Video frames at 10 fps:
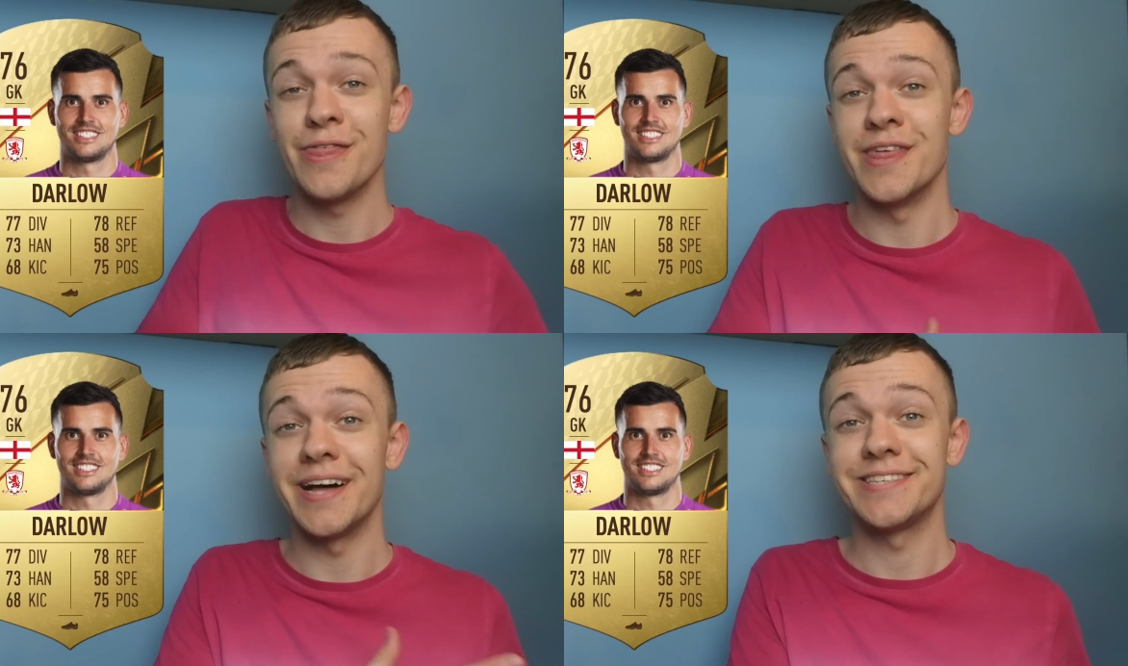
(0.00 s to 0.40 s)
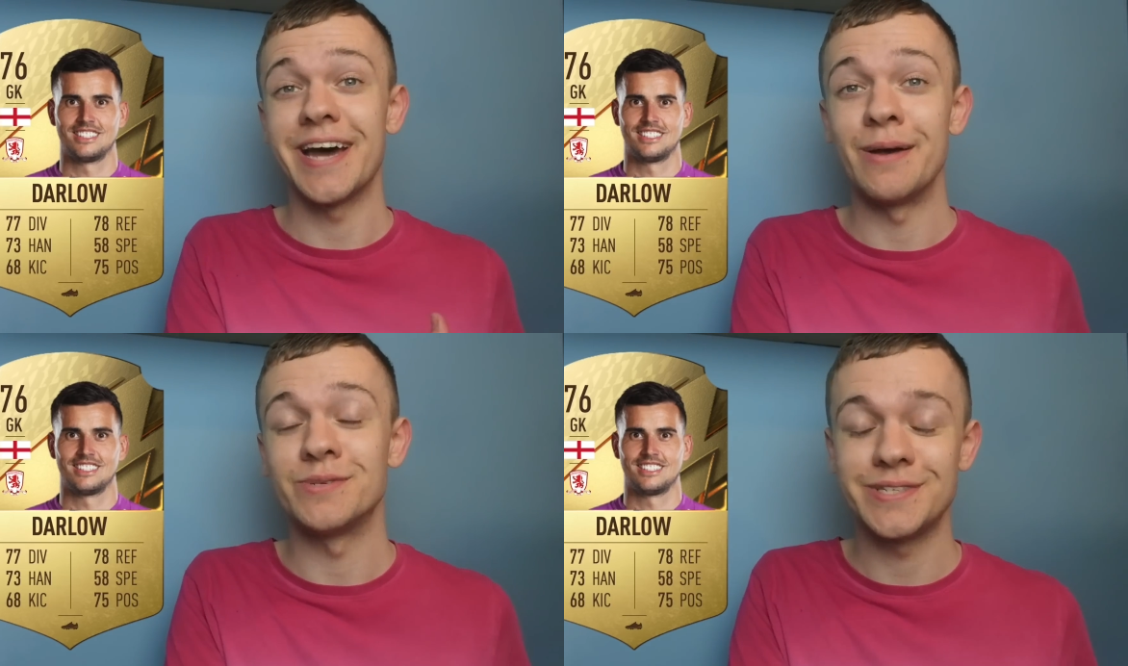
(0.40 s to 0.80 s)
Speaker 1: that
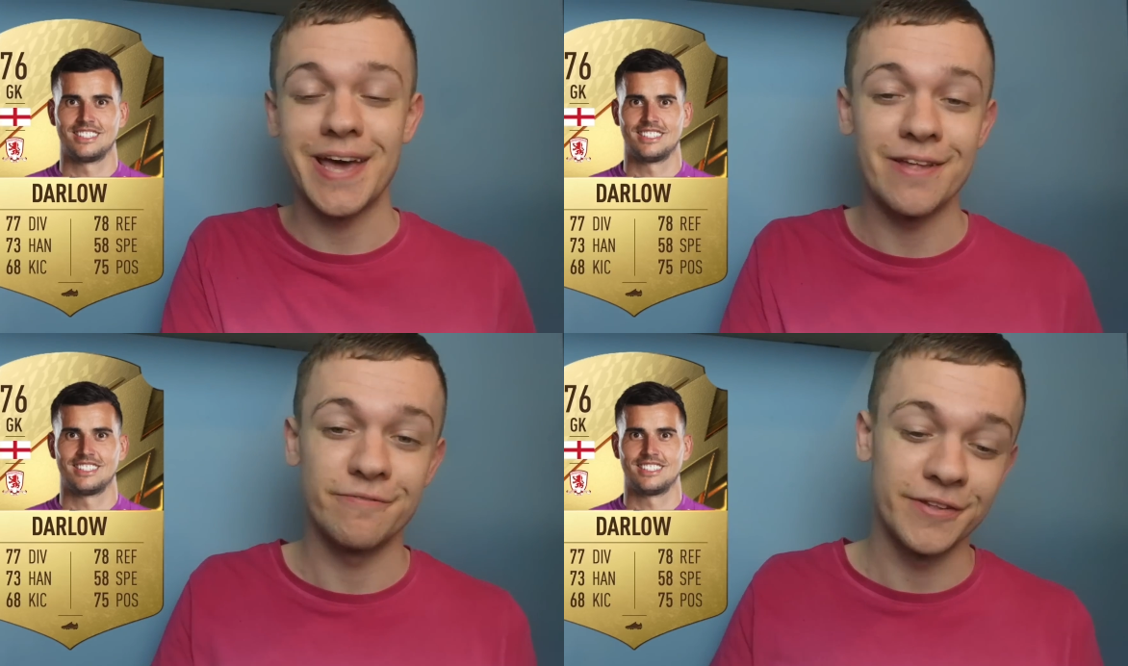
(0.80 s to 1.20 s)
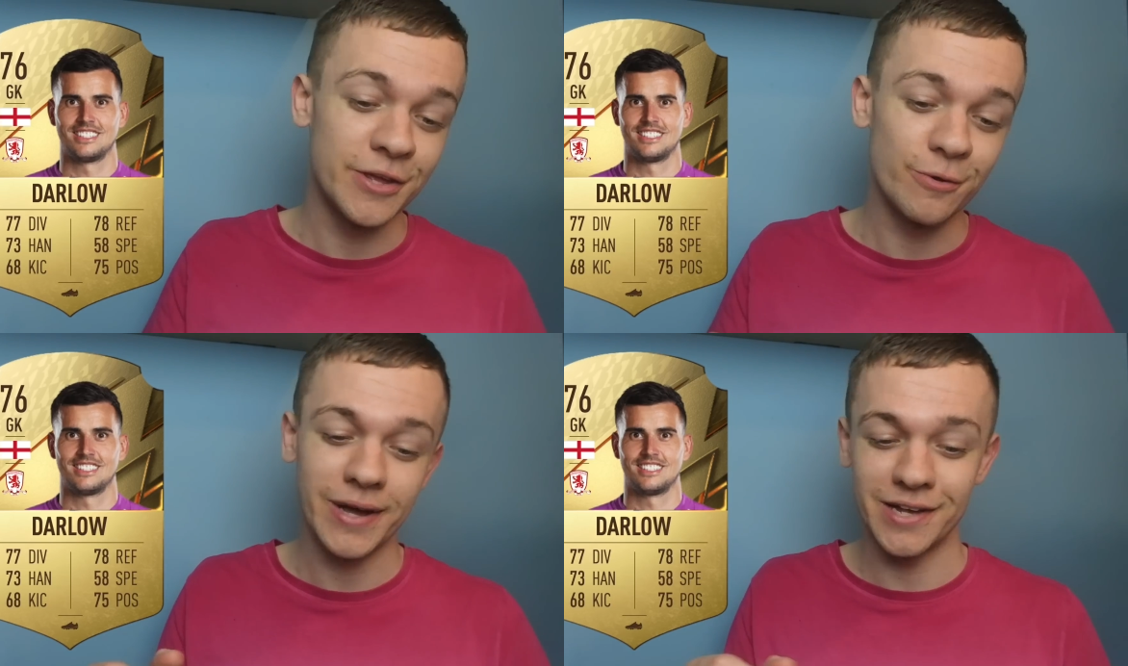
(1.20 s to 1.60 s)
times 10 for
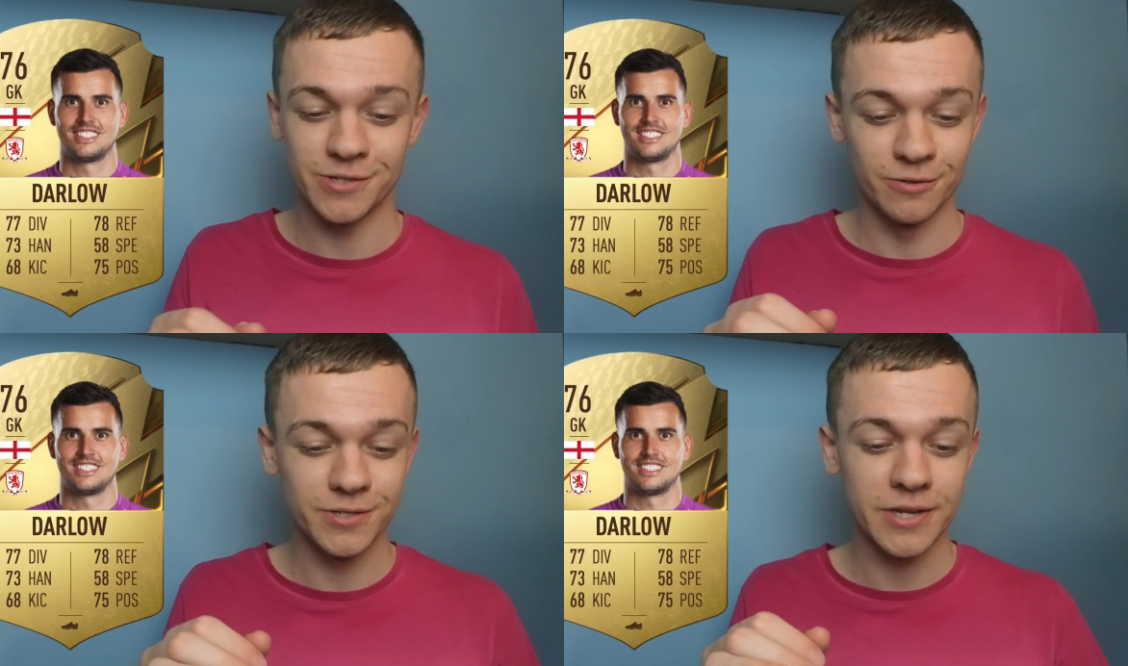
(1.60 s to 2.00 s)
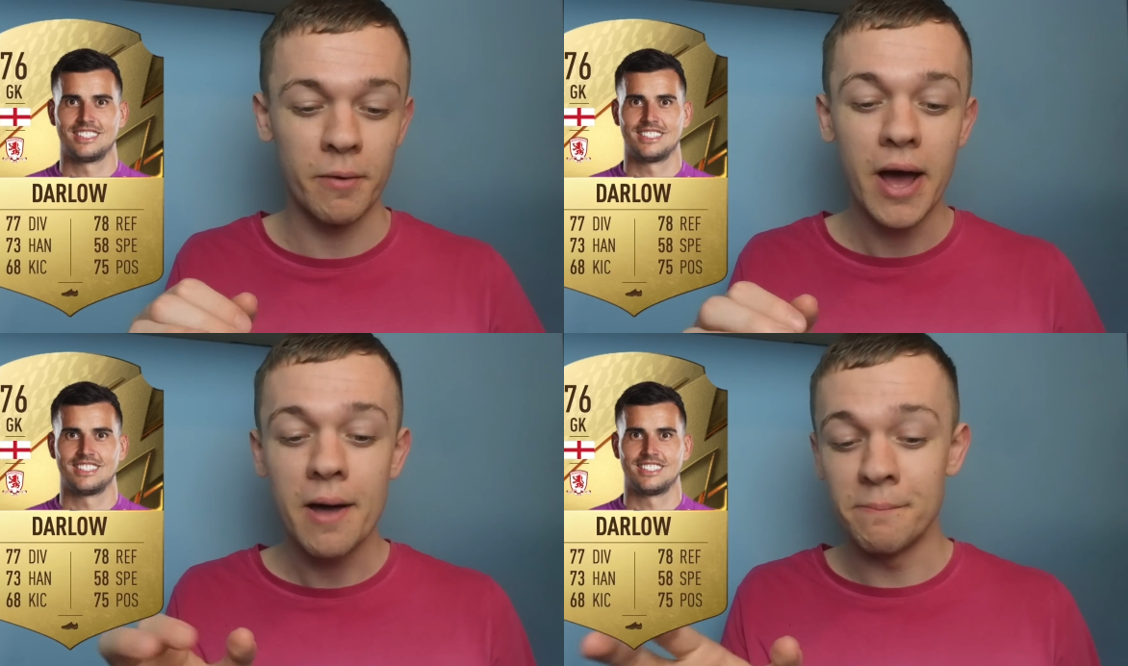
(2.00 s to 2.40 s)
Newcastle.
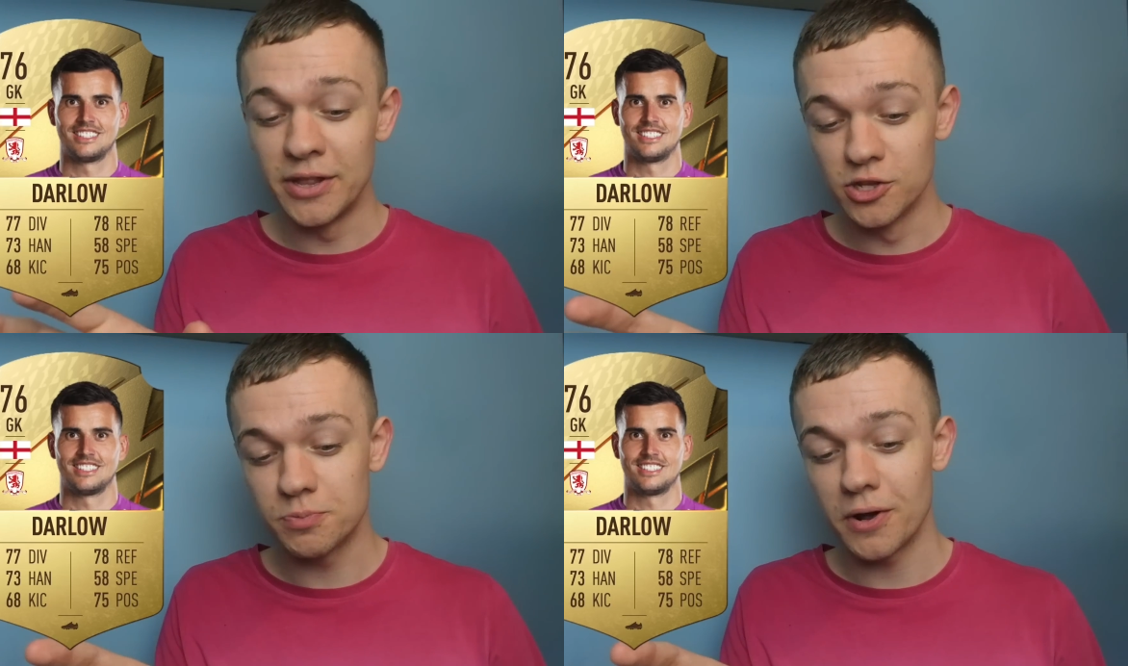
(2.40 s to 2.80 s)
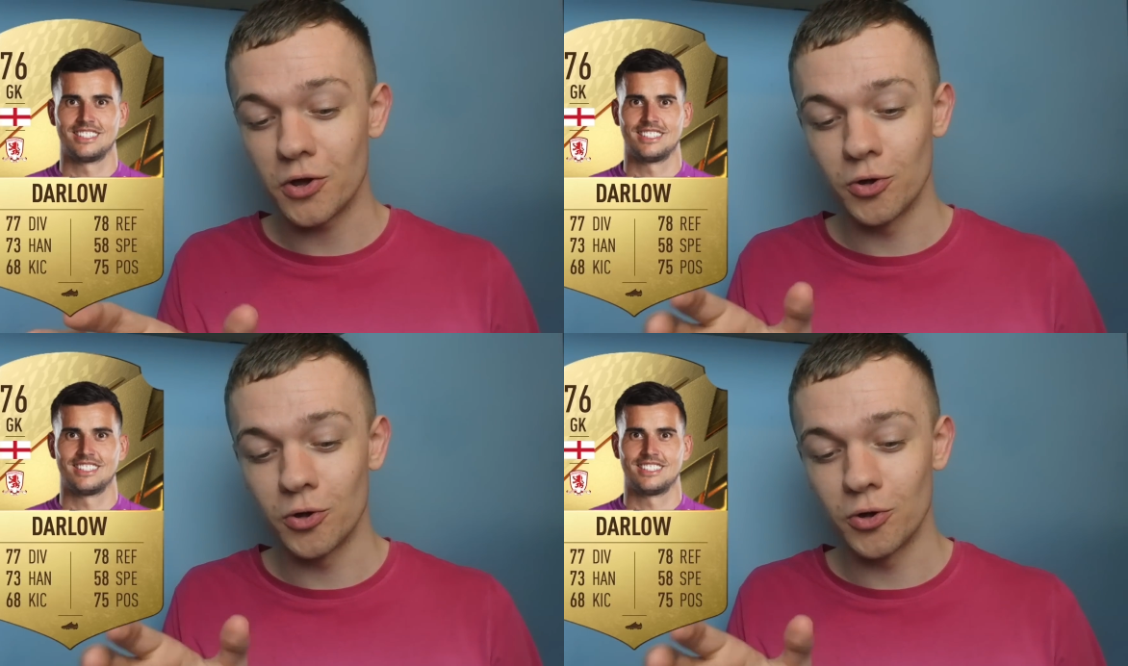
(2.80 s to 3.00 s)
So Middlesbrough